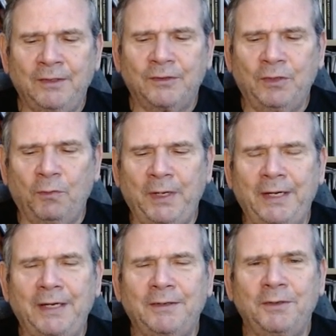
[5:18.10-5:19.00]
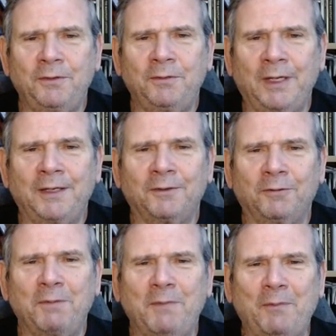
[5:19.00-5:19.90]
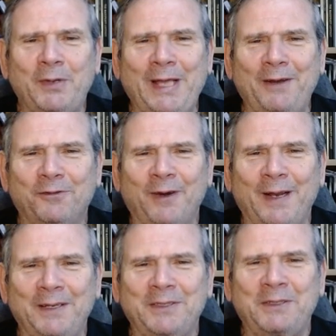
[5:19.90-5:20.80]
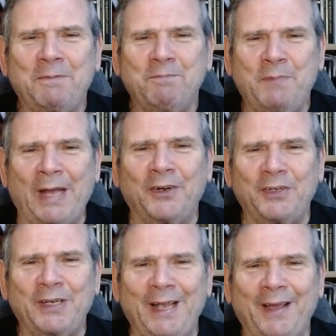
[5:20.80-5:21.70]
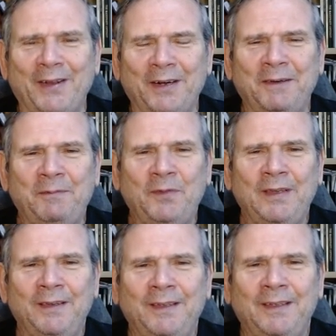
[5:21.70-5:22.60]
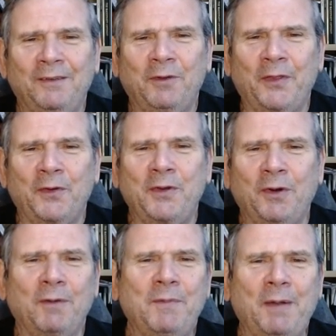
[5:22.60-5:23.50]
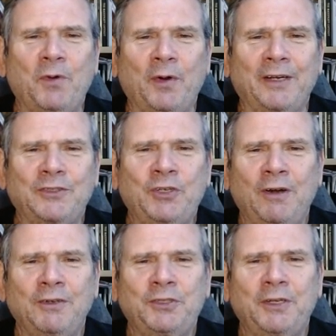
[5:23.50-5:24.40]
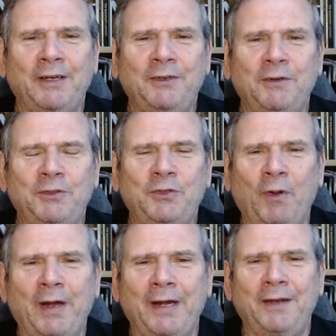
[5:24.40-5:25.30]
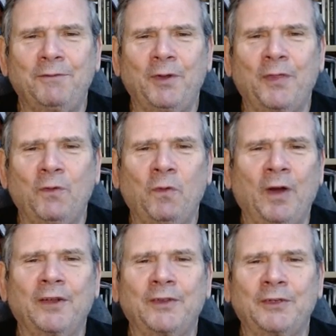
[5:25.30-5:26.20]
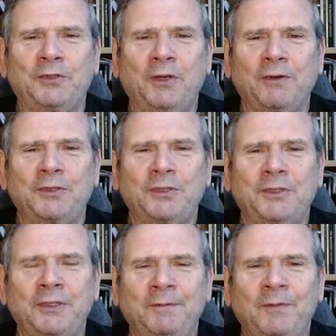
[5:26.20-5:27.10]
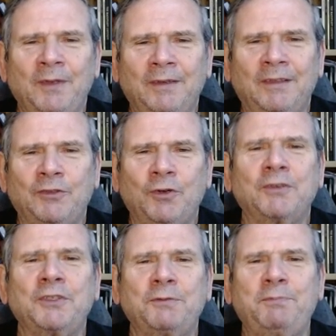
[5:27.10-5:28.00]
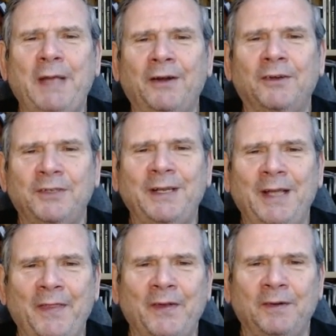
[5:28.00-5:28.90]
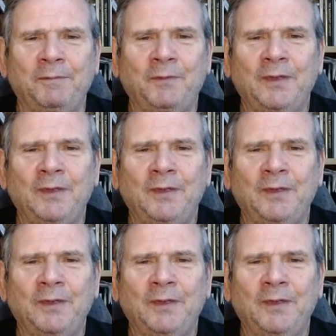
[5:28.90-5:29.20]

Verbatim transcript: So we need to uh, remember that phrase, better together. Whether you're a member in a church and you join in with the work of the church, the church is better together.